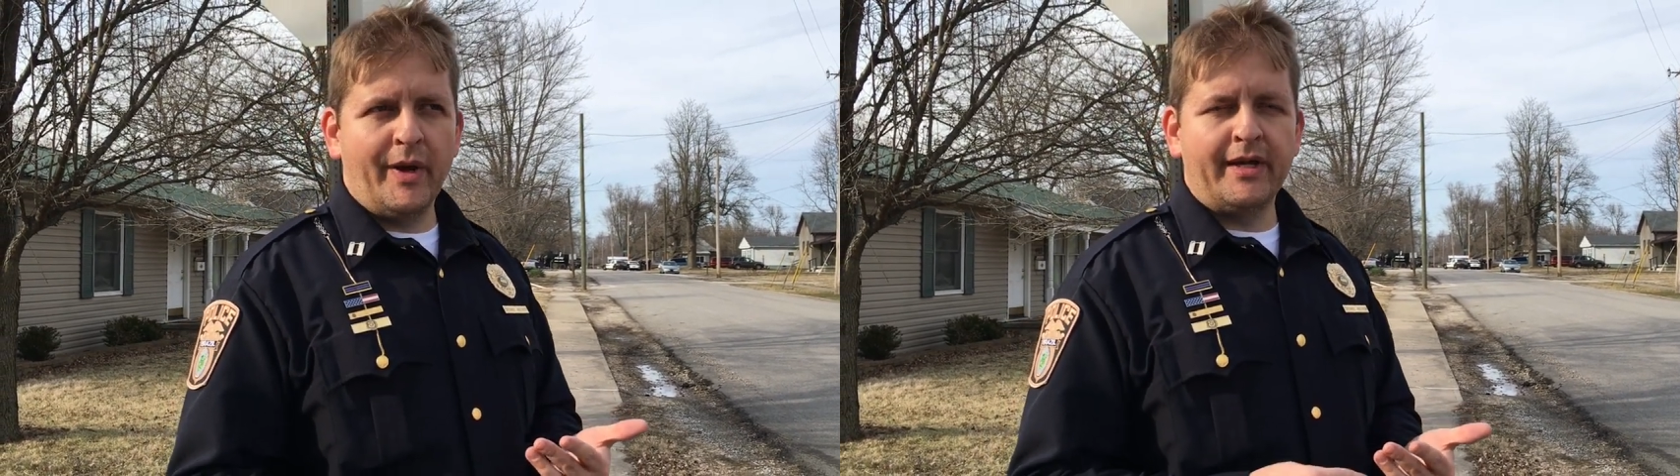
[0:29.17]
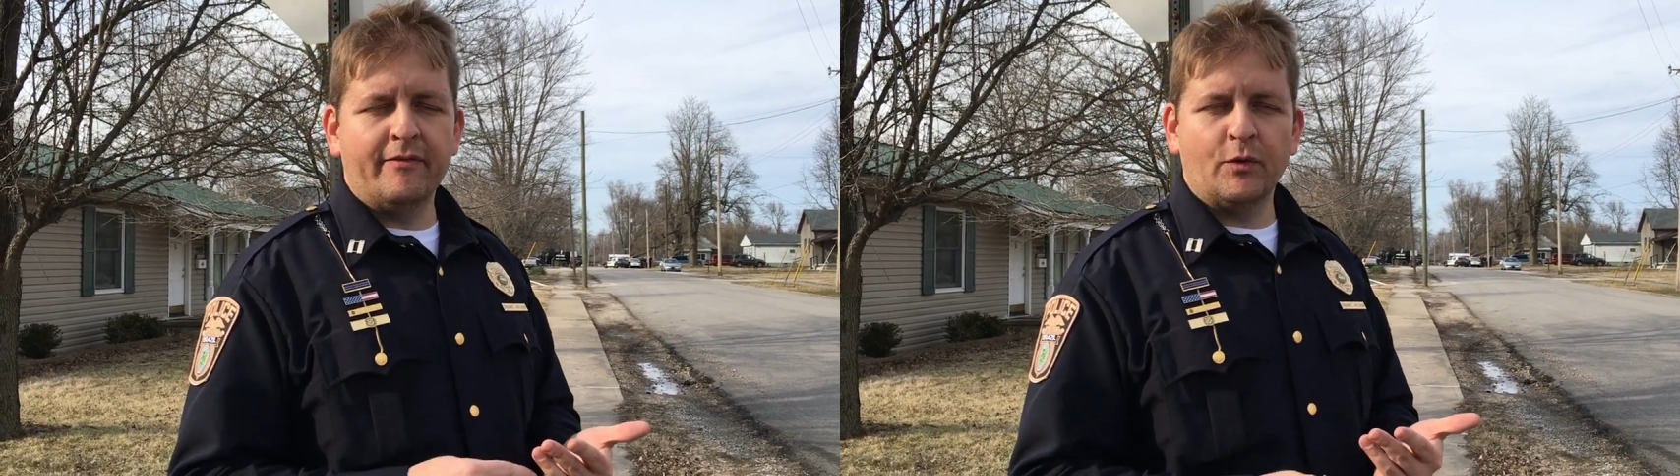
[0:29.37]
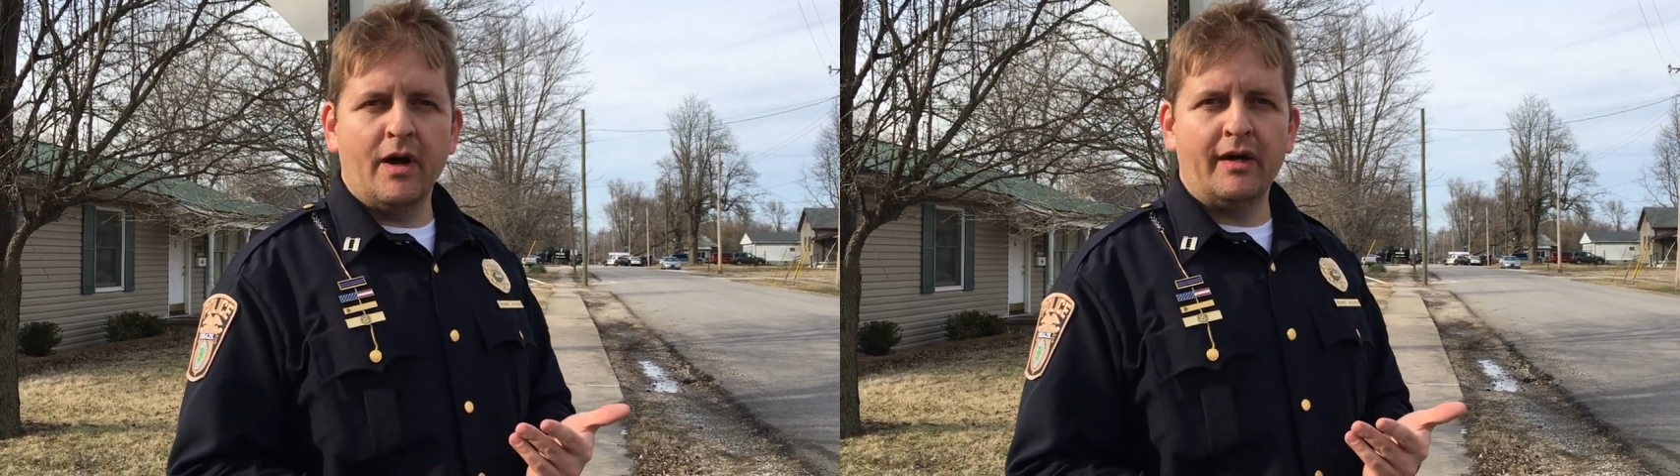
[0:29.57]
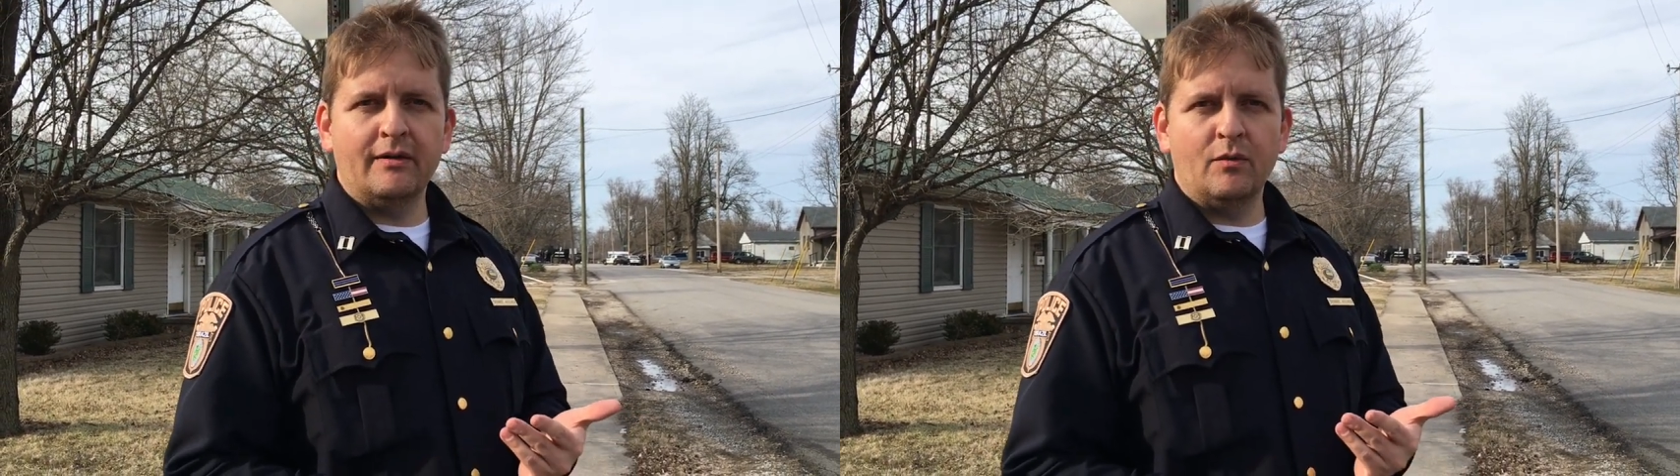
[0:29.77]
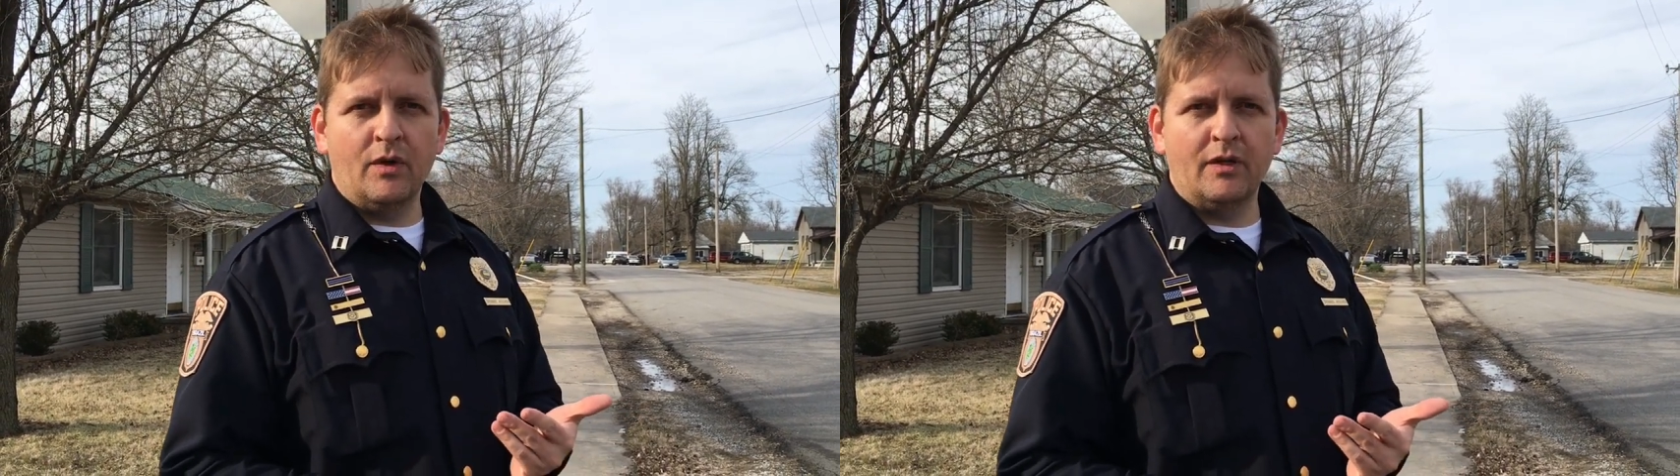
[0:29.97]
we had to have the right
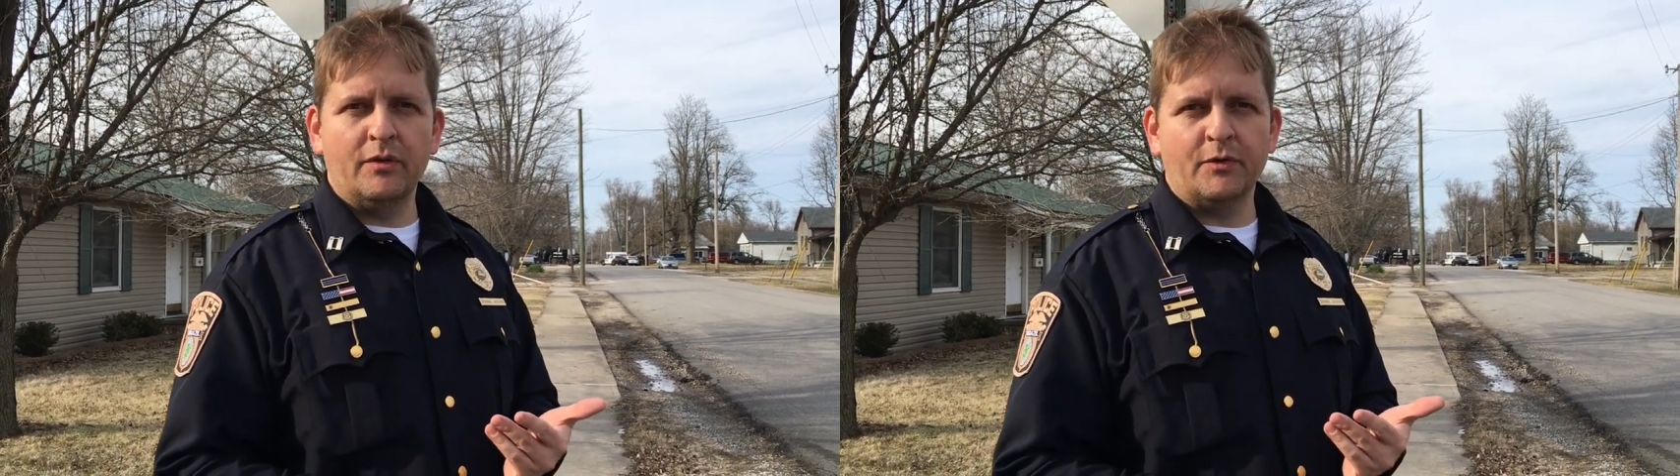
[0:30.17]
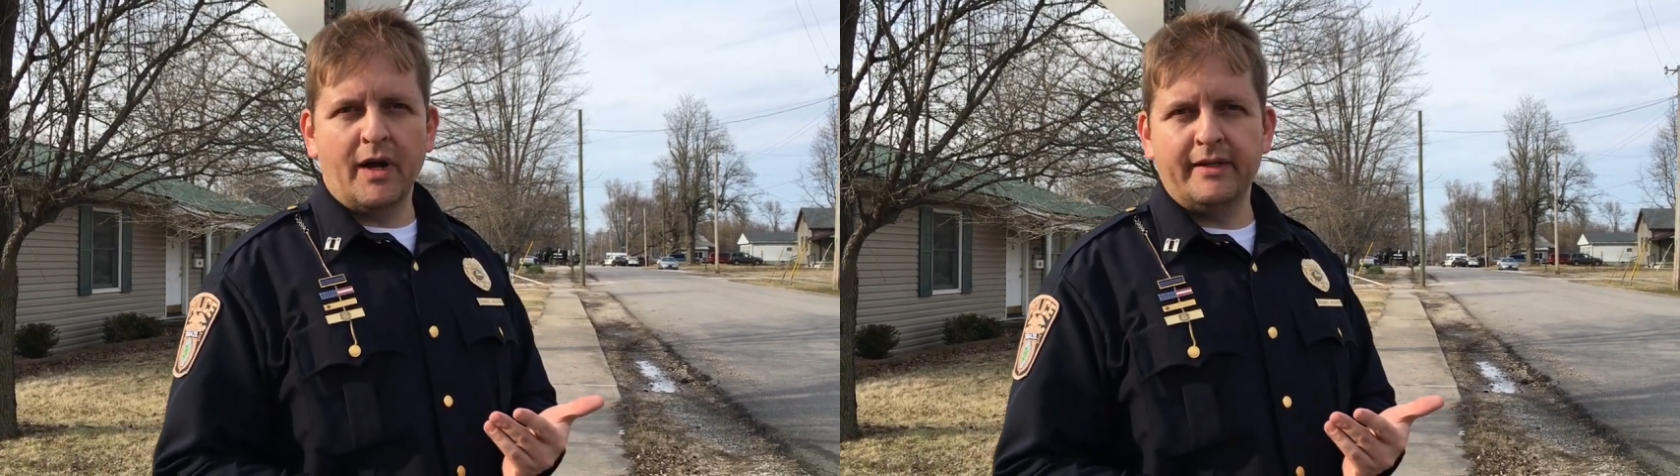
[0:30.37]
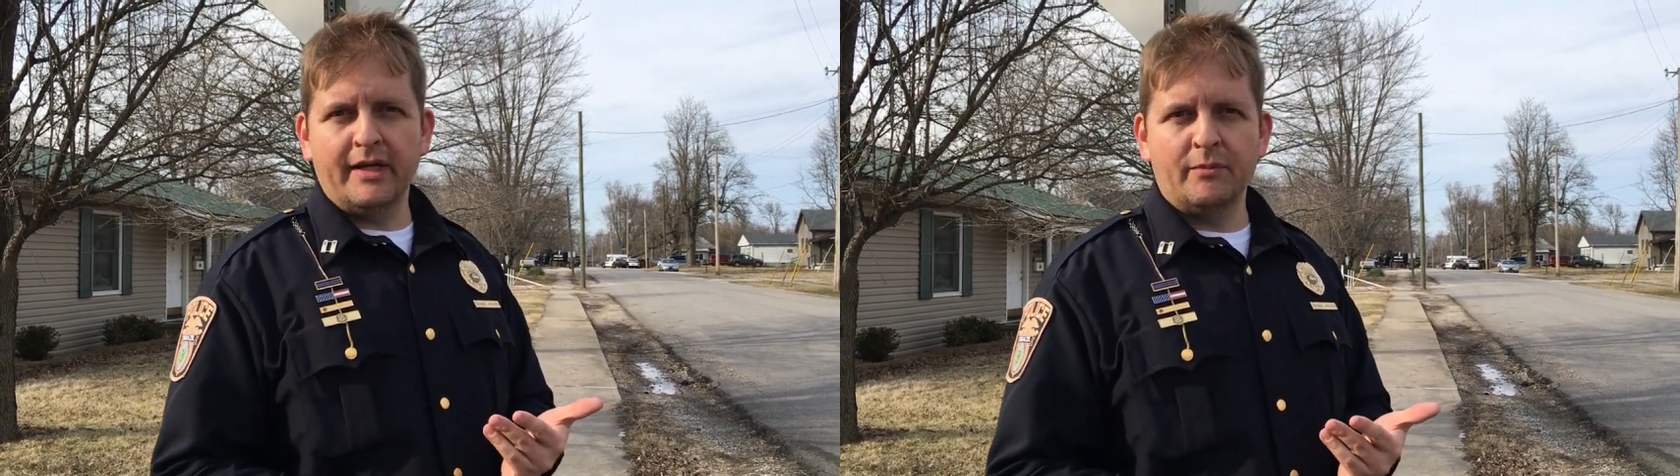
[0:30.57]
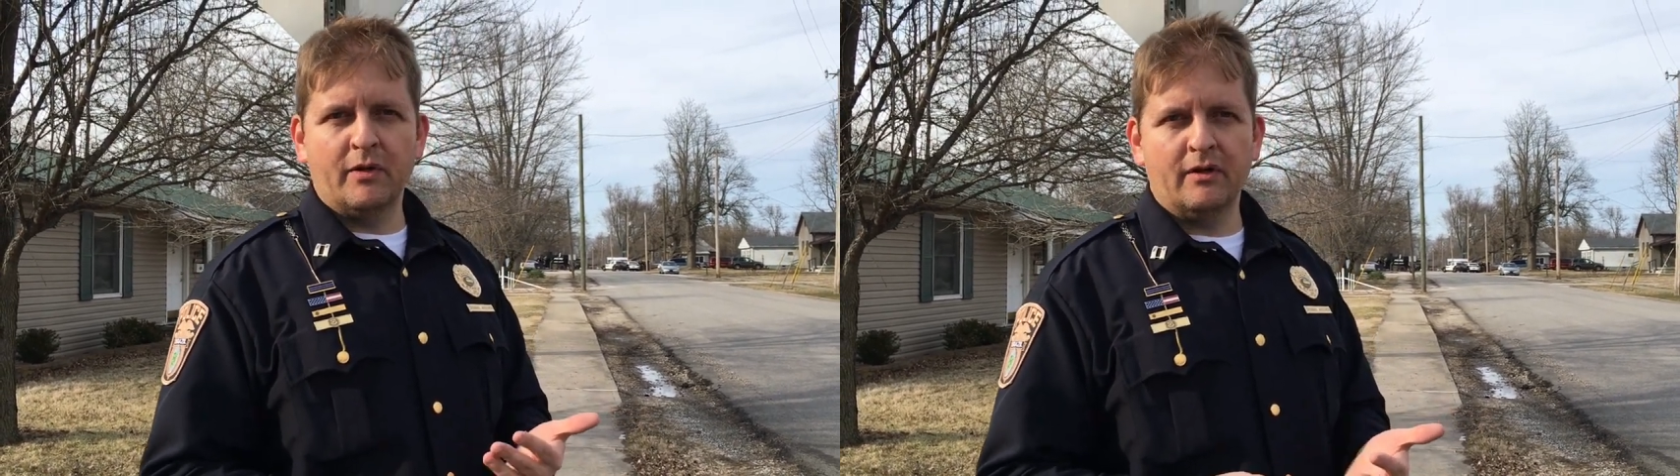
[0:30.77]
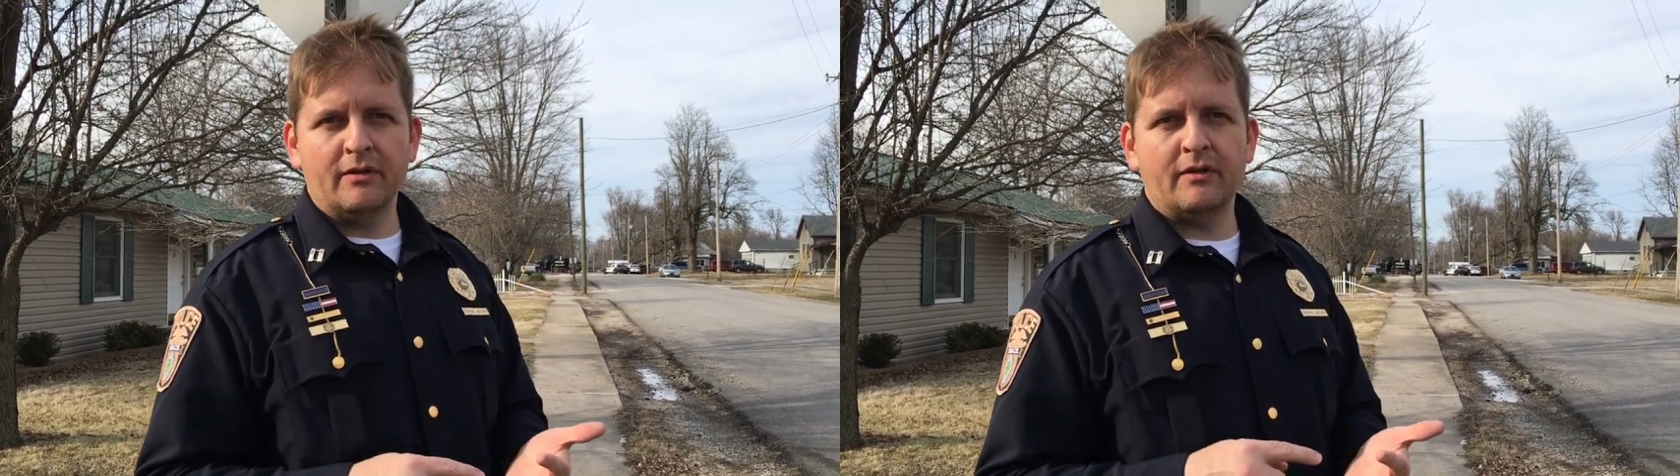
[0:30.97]
one with the right date of
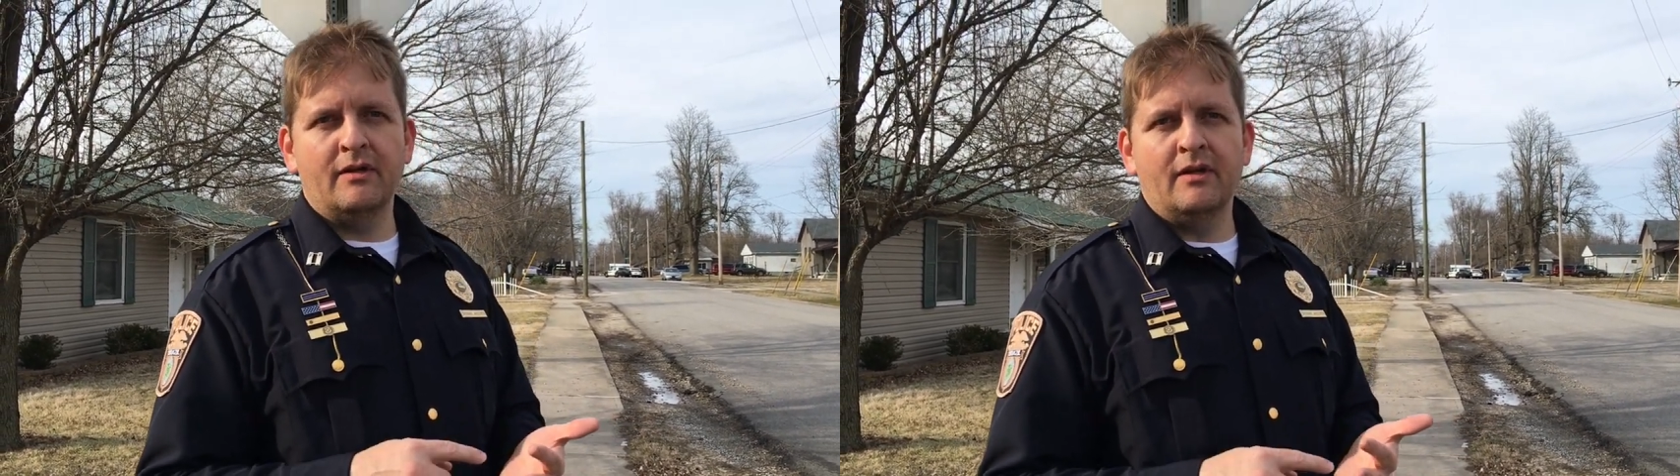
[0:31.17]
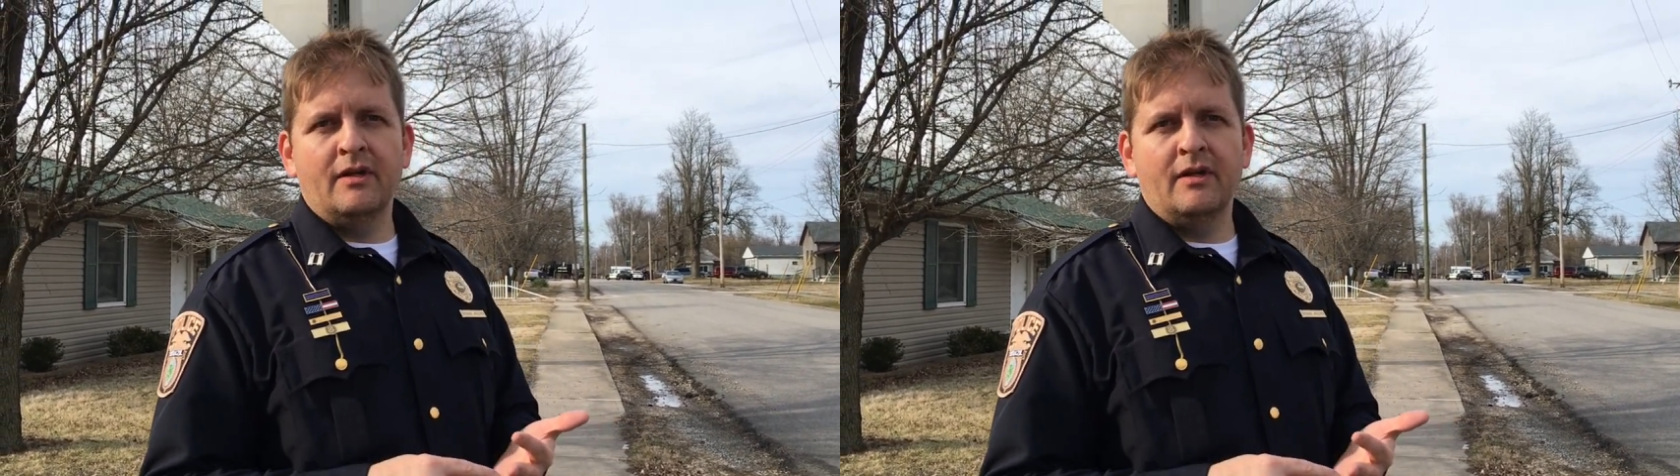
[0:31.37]
birth,